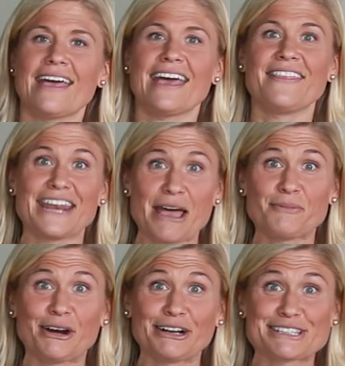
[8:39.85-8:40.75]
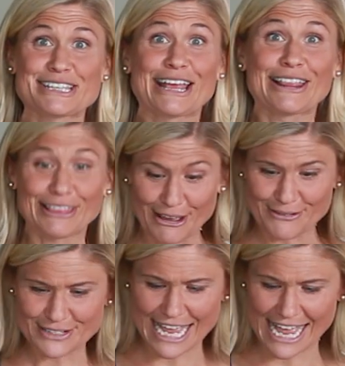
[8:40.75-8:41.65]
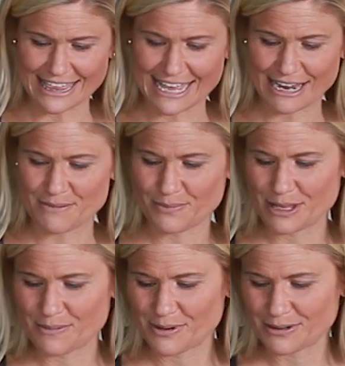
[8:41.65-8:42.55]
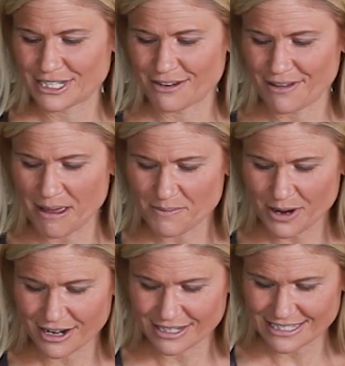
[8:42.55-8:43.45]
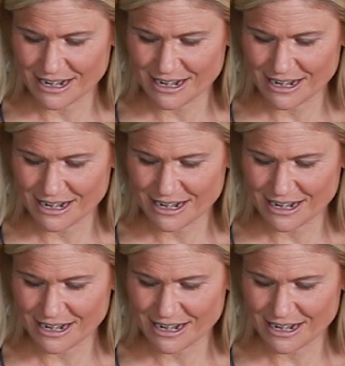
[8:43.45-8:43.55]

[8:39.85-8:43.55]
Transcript: And then hemp hearts. Love to add that complete protein of hemp hearts